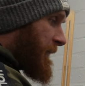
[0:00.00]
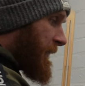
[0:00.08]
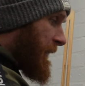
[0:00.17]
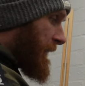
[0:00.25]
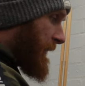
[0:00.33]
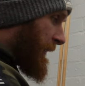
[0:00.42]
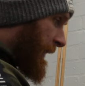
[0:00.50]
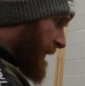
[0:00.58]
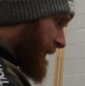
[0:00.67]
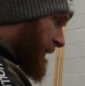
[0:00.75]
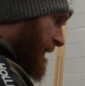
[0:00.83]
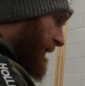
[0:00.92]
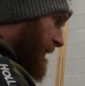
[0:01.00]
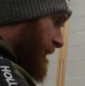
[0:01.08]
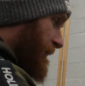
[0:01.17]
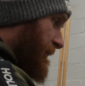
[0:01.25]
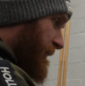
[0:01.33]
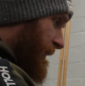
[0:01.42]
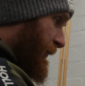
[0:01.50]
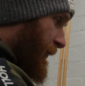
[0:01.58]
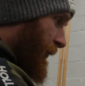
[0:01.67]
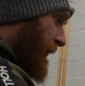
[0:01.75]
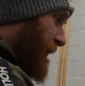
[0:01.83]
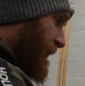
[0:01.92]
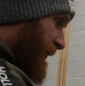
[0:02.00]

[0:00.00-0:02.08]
taking care to draw